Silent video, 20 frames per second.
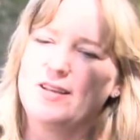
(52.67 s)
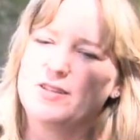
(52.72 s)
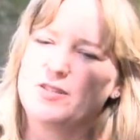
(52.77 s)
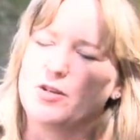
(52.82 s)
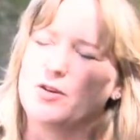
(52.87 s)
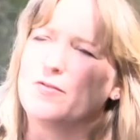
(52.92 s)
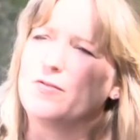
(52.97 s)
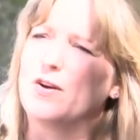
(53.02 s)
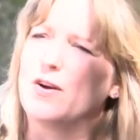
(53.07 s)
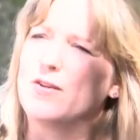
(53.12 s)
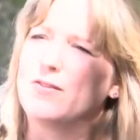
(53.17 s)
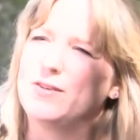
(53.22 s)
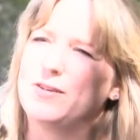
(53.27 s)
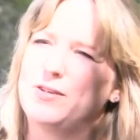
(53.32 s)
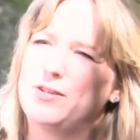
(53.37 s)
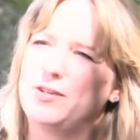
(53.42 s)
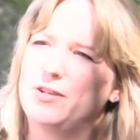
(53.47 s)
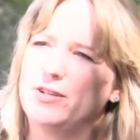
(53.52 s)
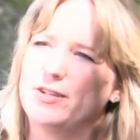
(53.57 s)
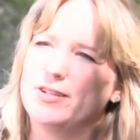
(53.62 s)
So far
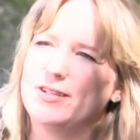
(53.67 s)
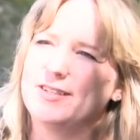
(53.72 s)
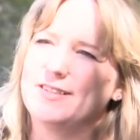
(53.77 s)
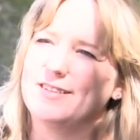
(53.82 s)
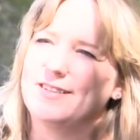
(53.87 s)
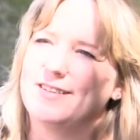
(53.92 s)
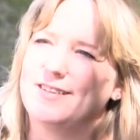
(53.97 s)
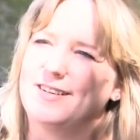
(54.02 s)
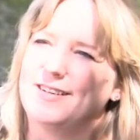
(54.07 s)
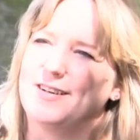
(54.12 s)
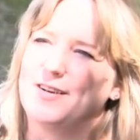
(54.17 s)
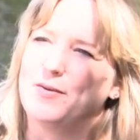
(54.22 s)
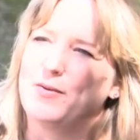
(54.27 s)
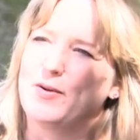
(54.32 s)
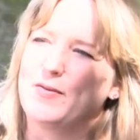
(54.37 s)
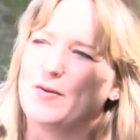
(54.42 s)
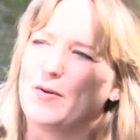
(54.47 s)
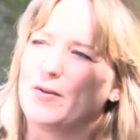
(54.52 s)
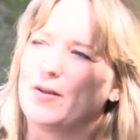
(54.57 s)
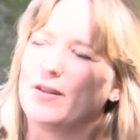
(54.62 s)
this year,
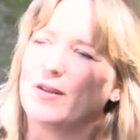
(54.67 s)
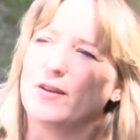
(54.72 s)
we've only